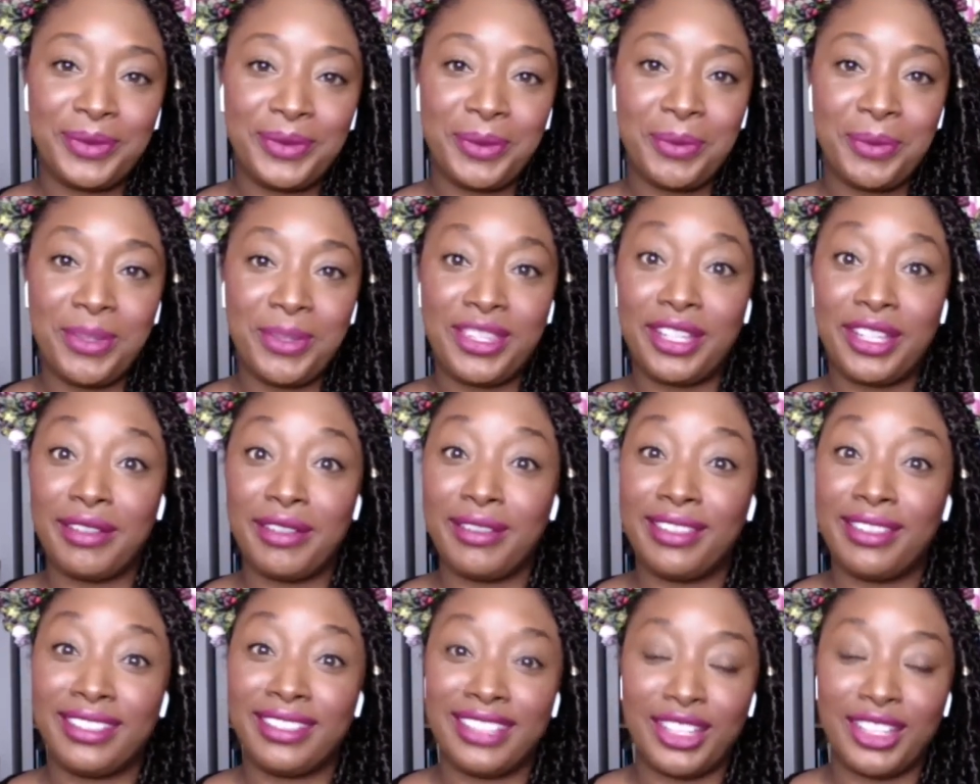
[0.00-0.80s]
With
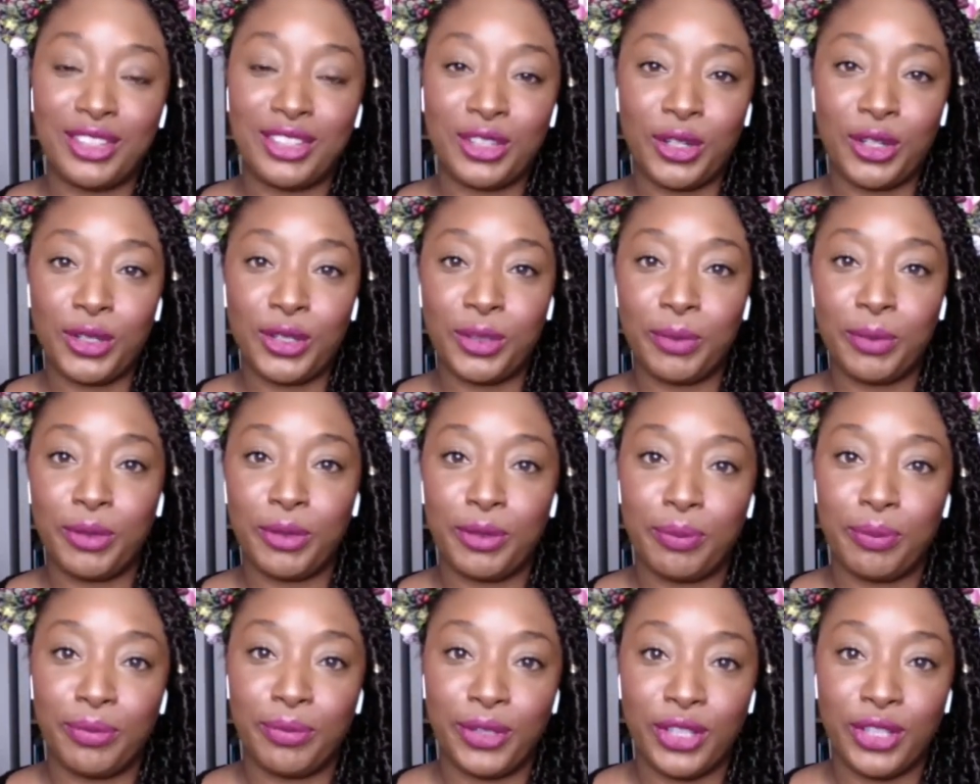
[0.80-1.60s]
everything that's going on
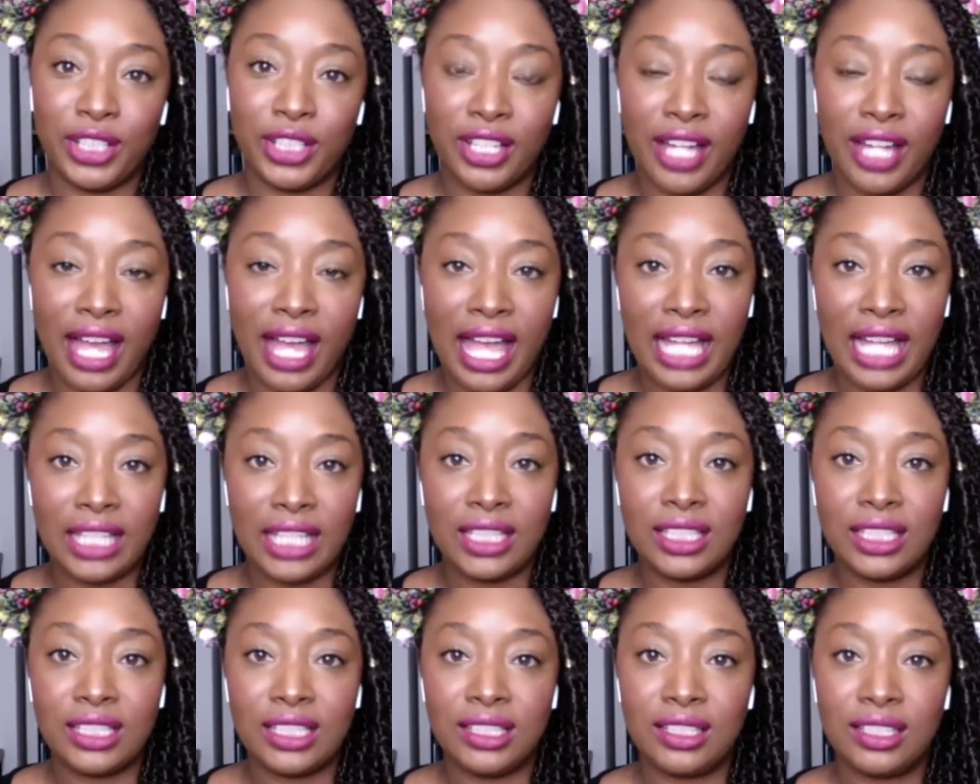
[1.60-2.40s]
with Breonna.
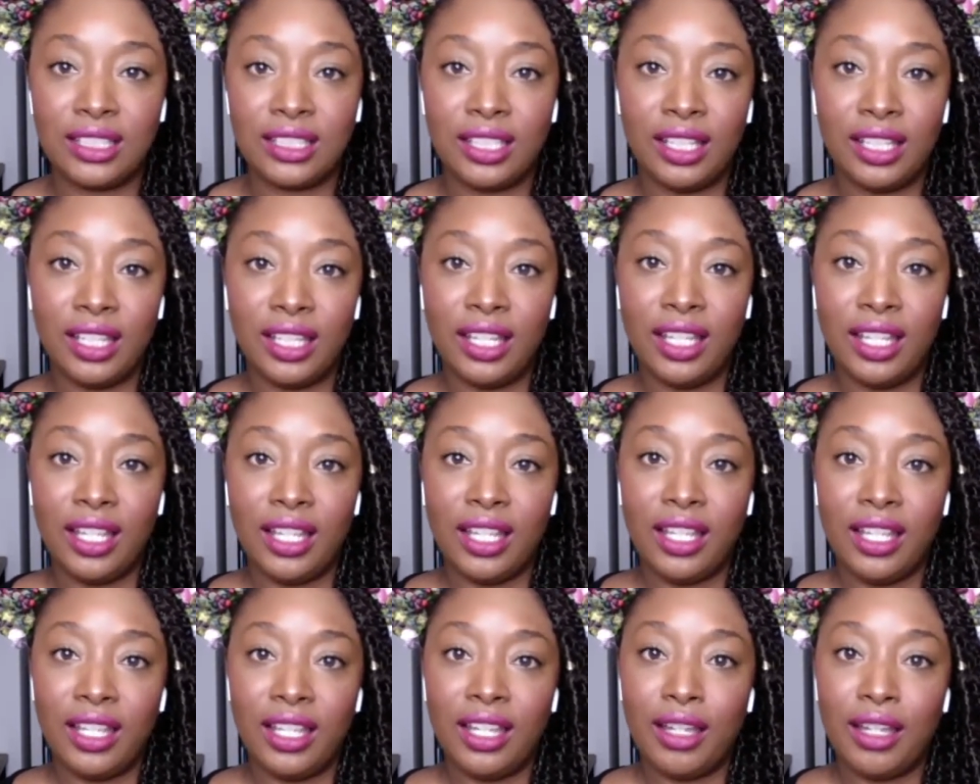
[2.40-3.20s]
And
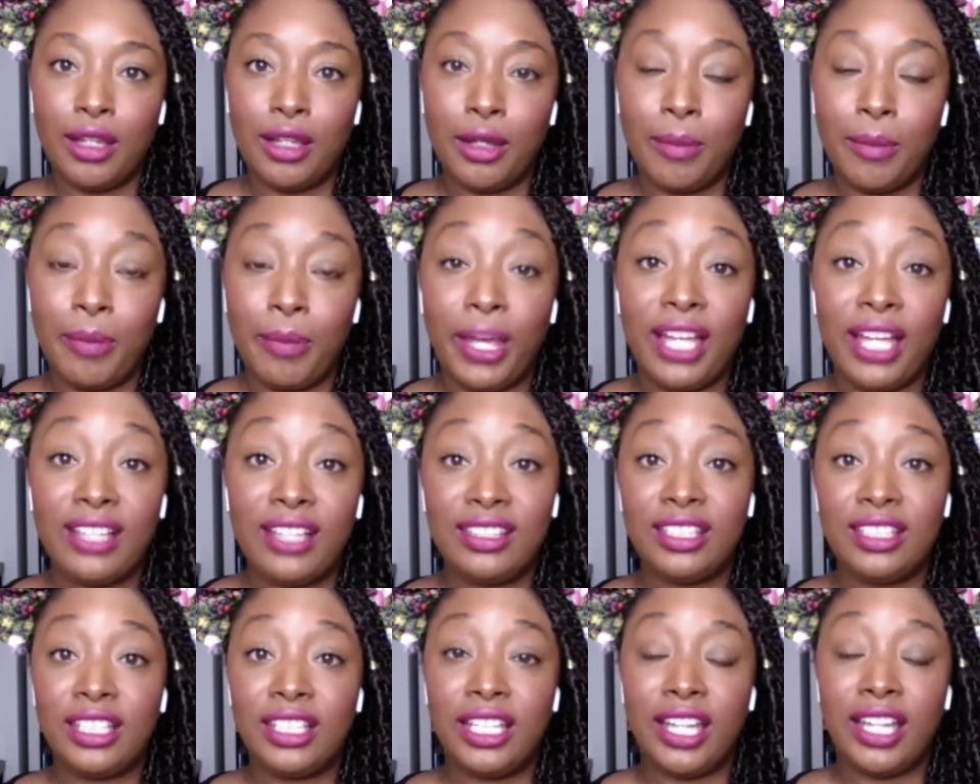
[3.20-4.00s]

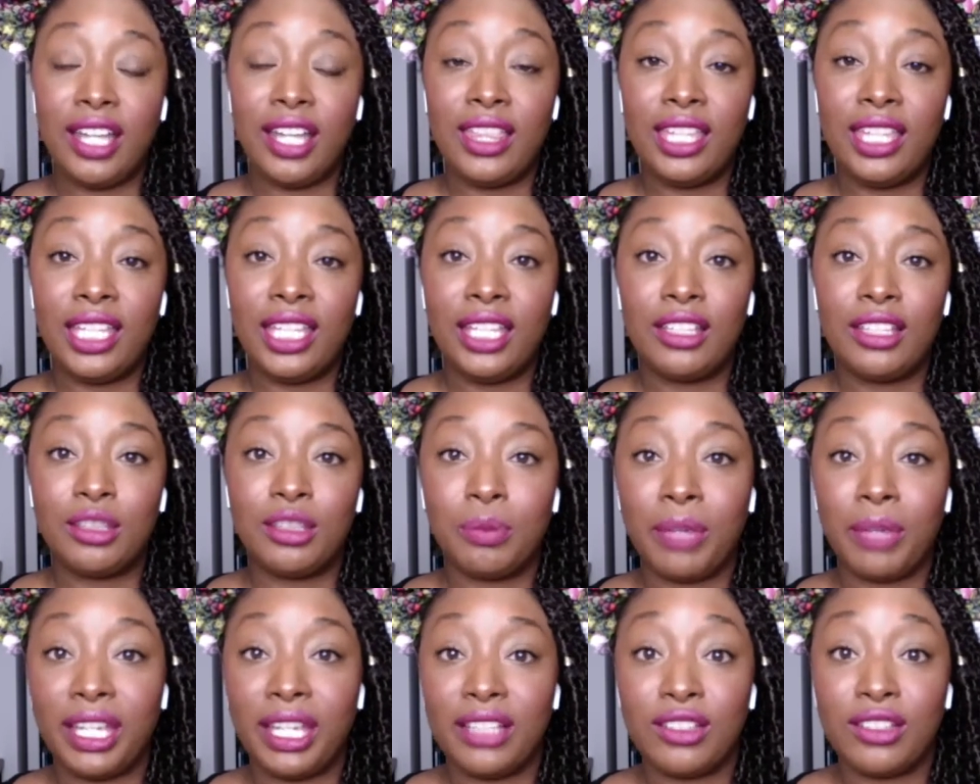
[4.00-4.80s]
personally, I think it
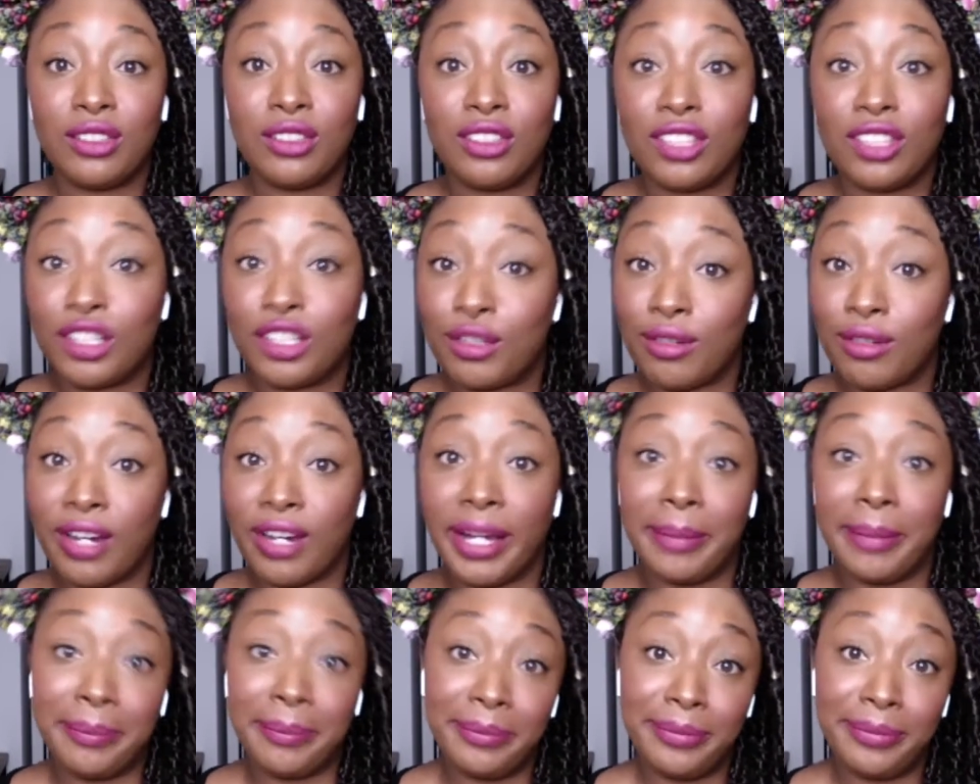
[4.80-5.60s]
depends on the
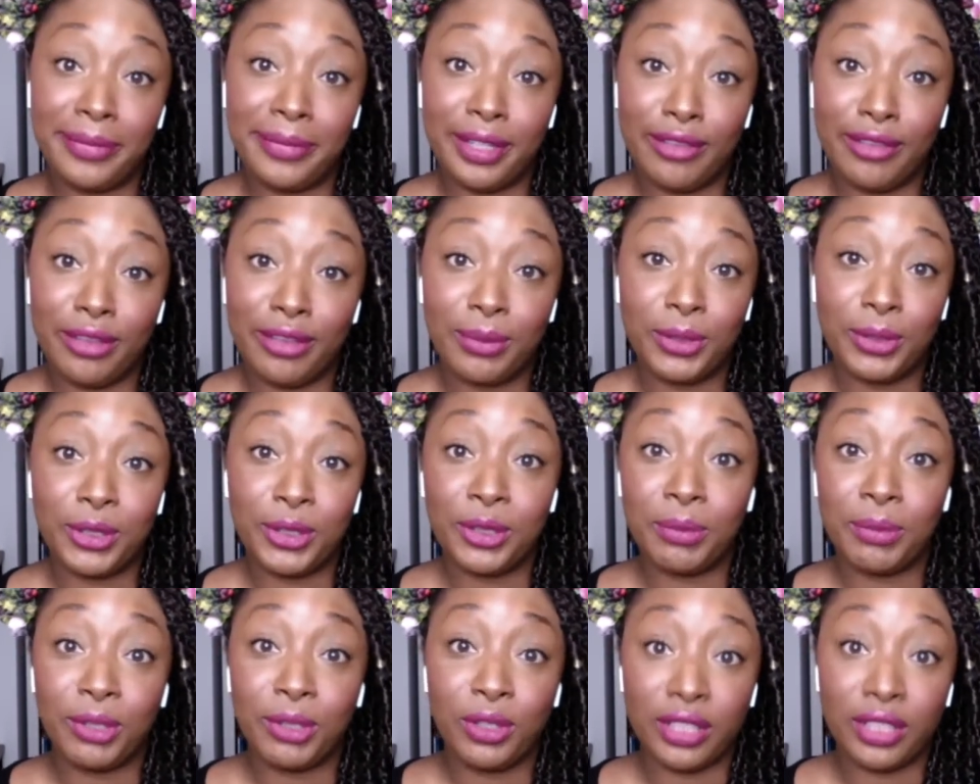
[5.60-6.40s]
crime, if I'm going to
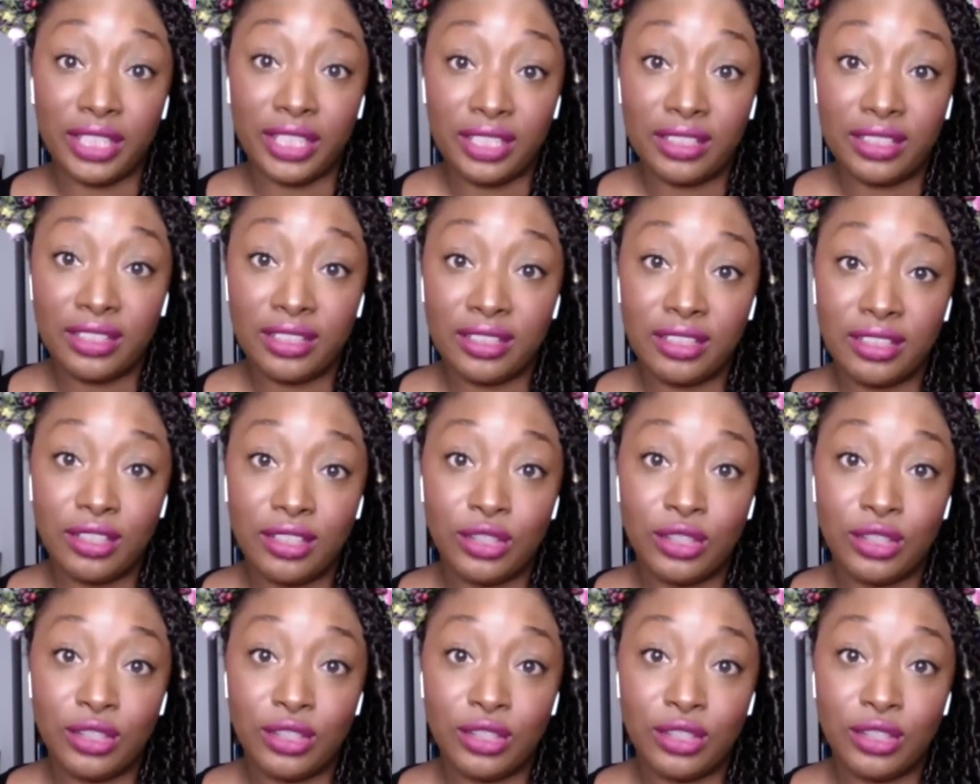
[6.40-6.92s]
be honest.